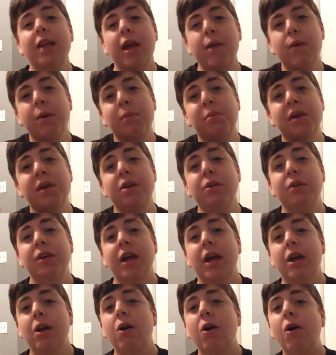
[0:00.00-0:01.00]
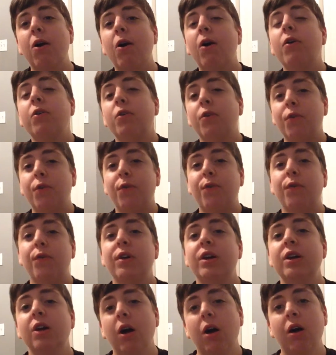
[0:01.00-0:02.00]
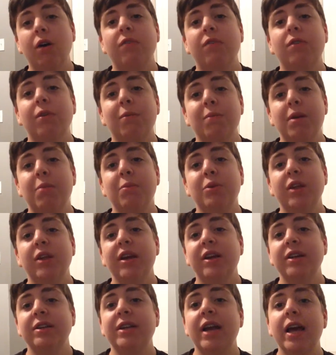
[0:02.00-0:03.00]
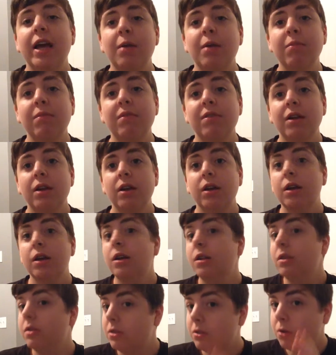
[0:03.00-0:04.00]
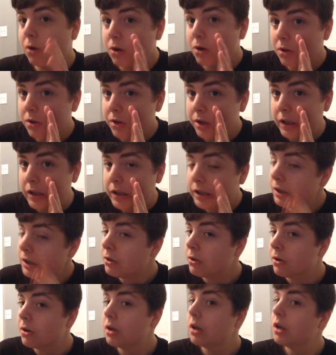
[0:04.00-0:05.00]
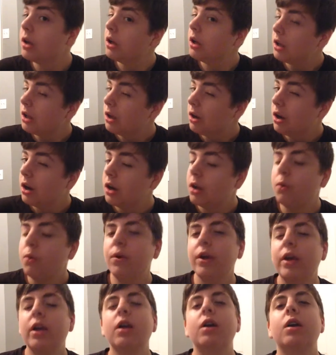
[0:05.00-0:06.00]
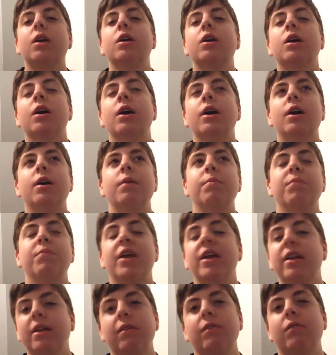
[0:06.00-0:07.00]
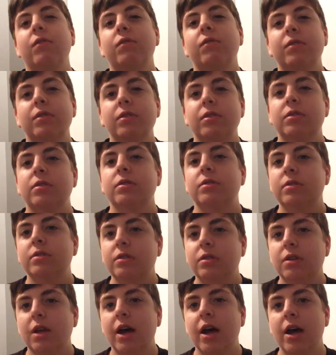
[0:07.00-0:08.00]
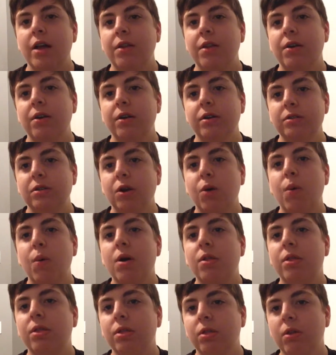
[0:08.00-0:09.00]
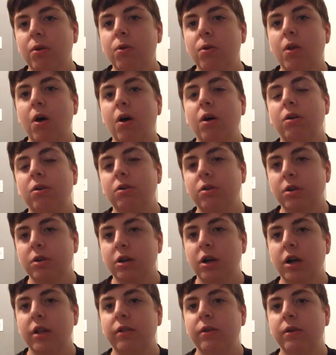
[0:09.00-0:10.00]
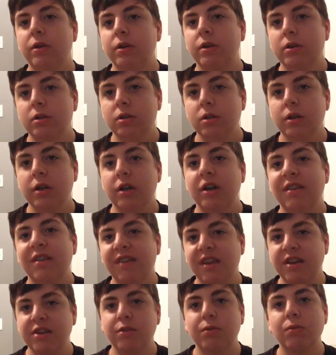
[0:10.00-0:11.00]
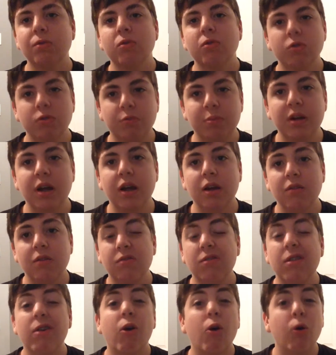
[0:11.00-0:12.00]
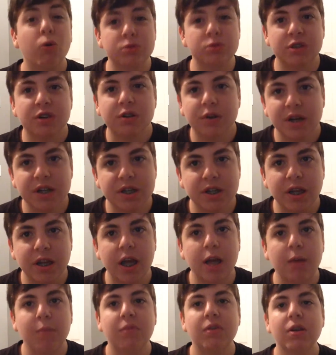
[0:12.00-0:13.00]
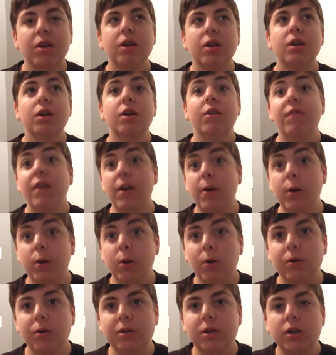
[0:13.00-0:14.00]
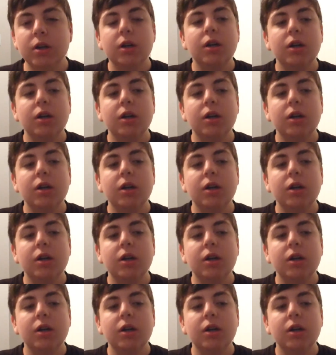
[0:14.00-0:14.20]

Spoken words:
a website you can get all your free, awesome emulated games. Totally legal. Wink. It is. They're no longer under legalization rules because they're old generation games. Very old.